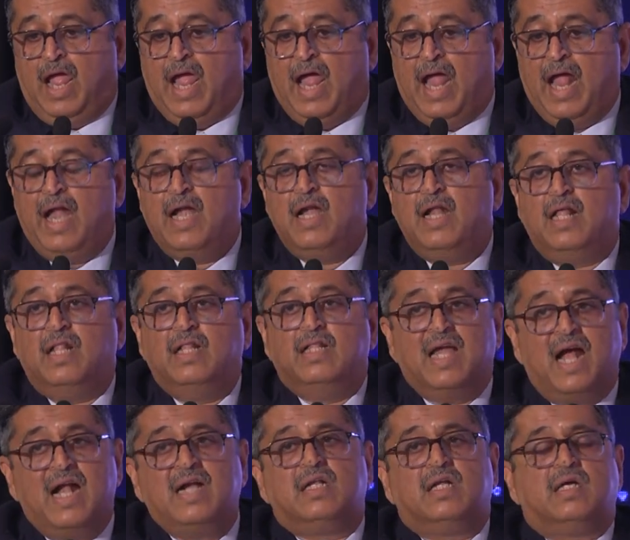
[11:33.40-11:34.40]
And
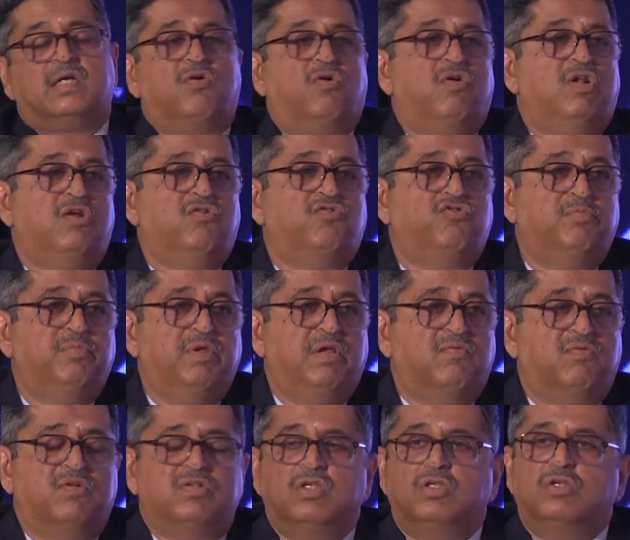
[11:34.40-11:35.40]
that, according to me,
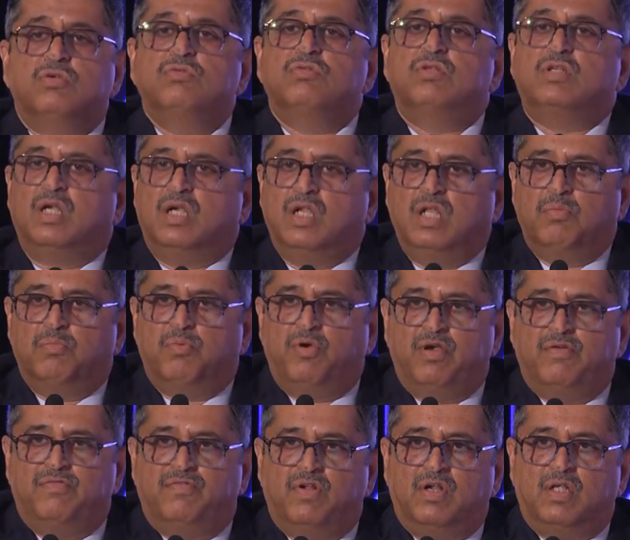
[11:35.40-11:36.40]
was a huge turning
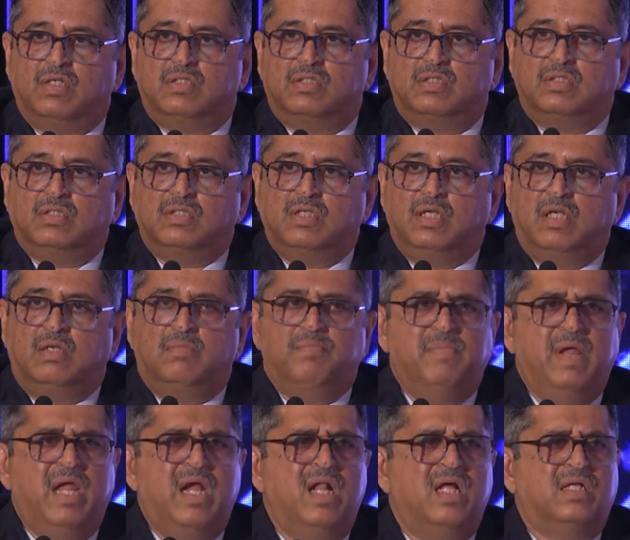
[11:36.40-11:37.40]
point for us. It
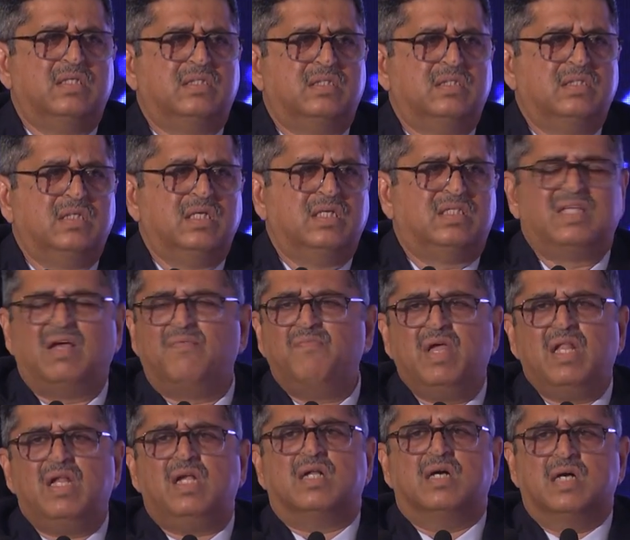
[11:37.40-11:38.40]
made us,
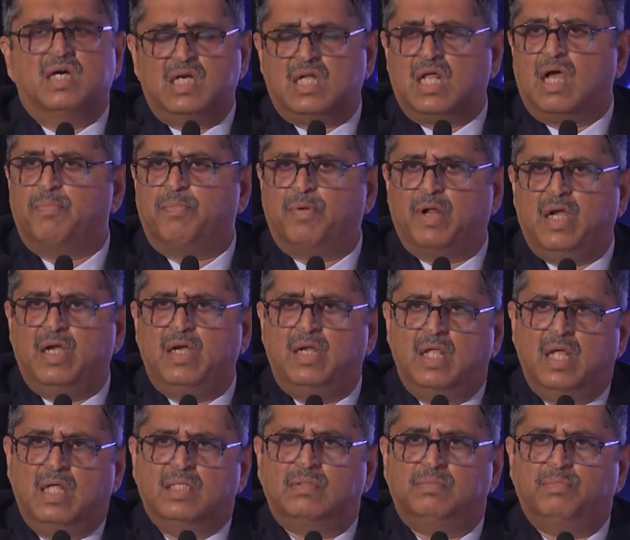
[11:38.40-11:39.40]
somewhere it hurt our pride
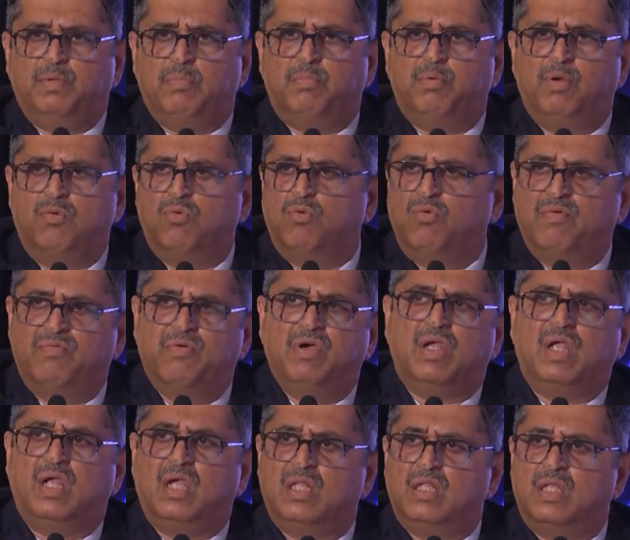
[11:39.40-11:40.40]
as people who were
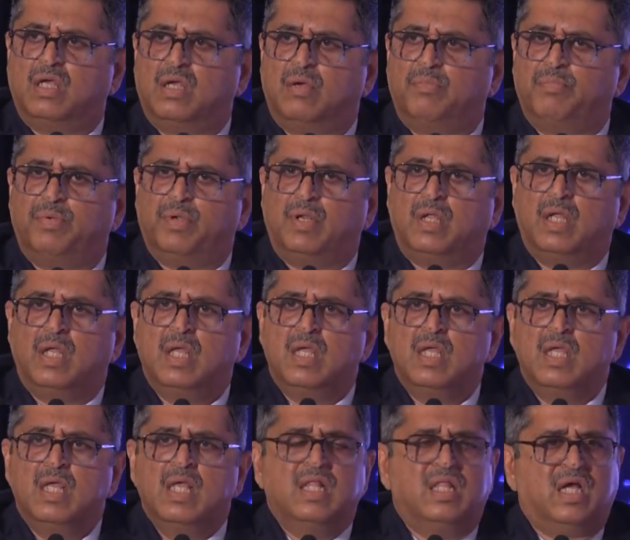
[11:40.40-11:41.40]
working in the company.
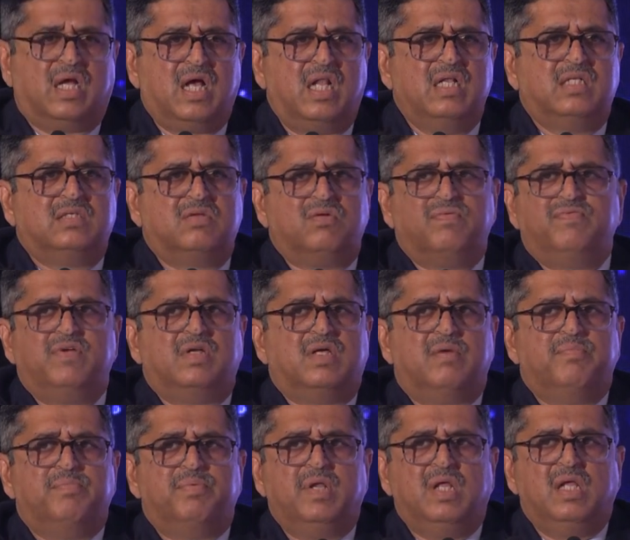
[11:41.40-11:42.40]
The culture of the
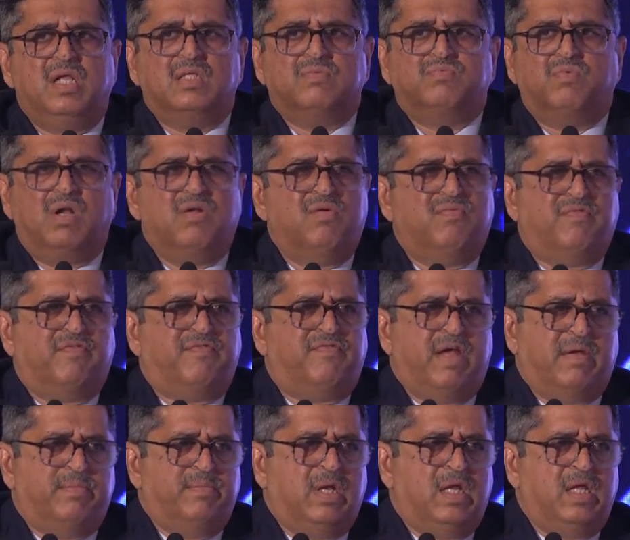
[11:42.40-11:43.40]
company is one of a
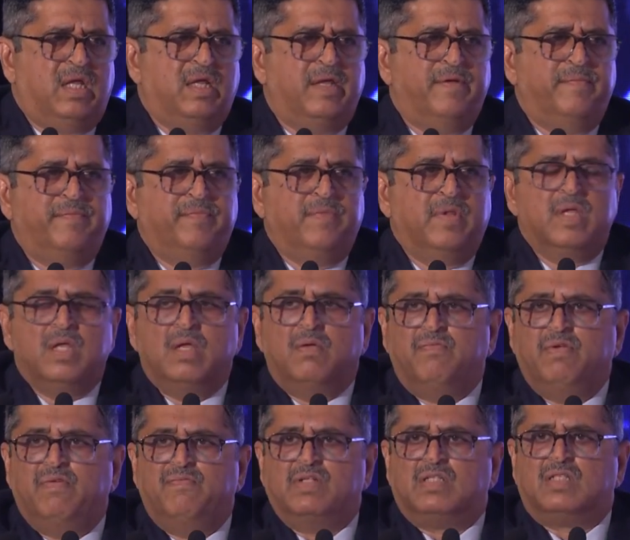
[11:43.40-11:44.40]
family.
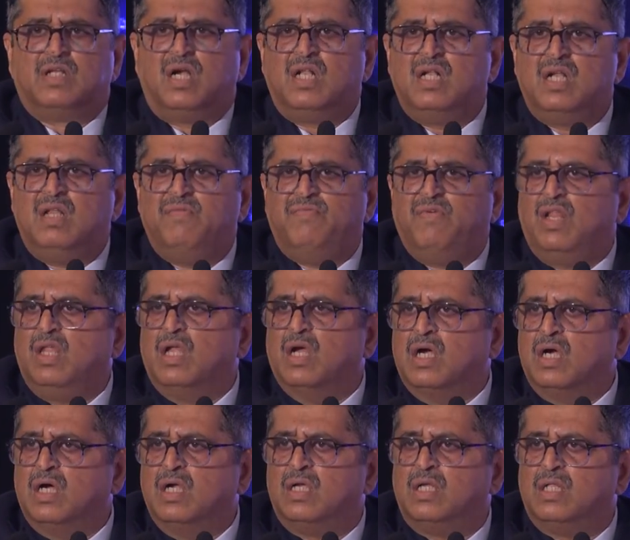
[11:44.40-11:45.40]
We were suddenly very
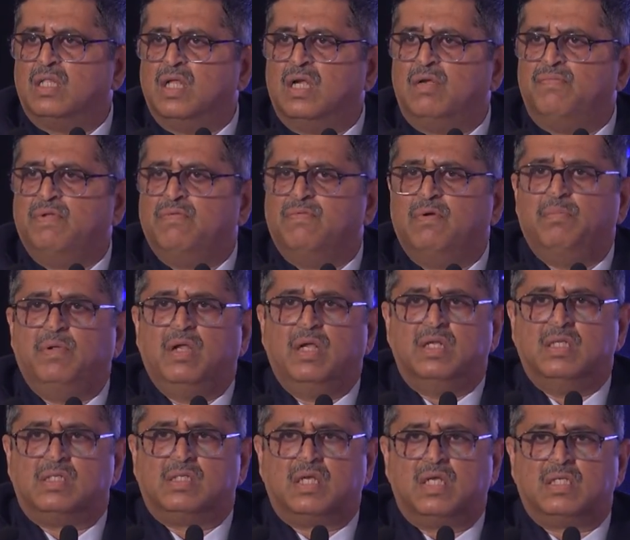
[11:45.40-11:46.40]
hurt that we were being
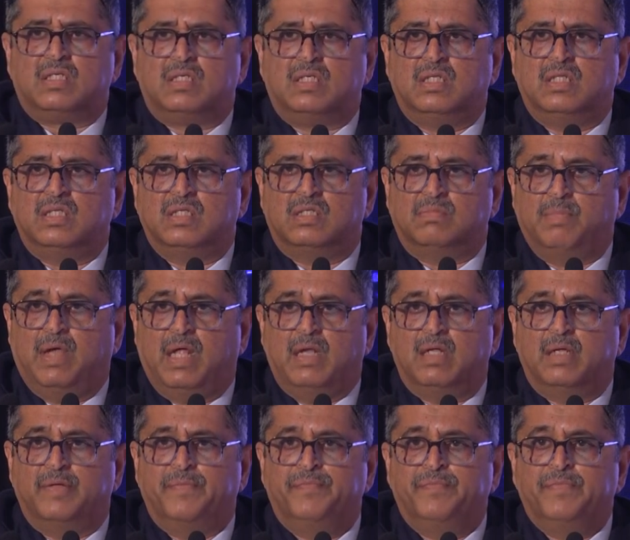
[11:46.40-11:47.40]
discussed in this
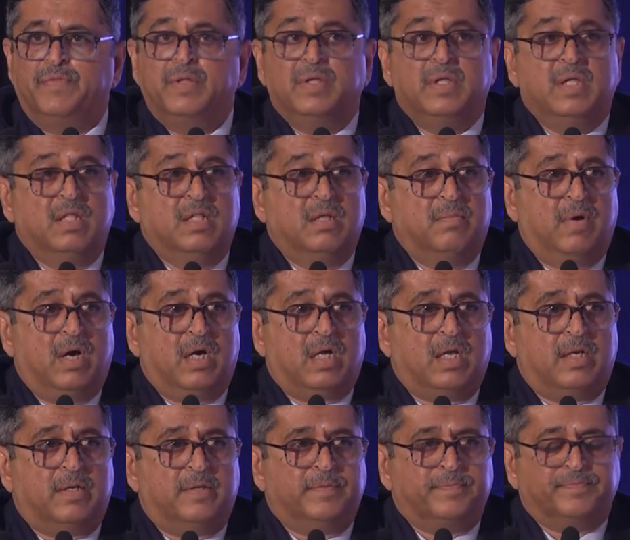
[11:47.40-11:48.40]
manner in the market.